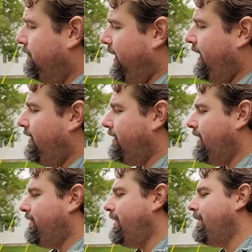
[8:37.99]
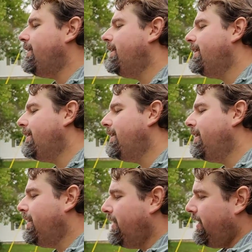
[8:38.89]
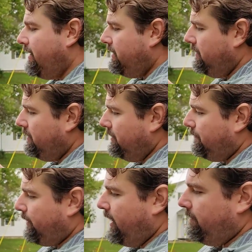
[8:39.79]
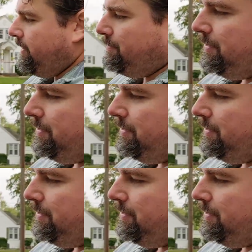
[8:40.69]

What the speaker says: paint underneath here, you could probably